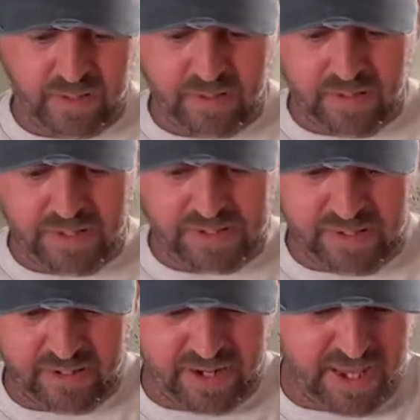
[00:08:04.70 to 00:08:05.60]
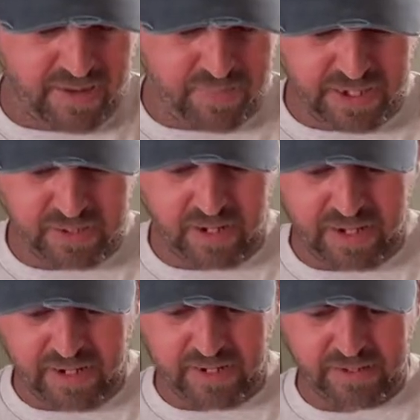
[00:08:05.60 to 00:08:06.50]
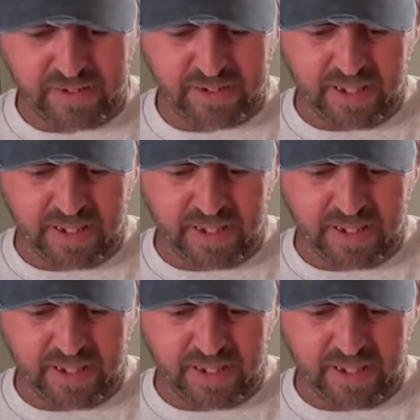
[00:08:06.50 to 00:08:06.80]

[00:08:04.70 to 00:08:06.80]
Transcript: this little end piece right here is just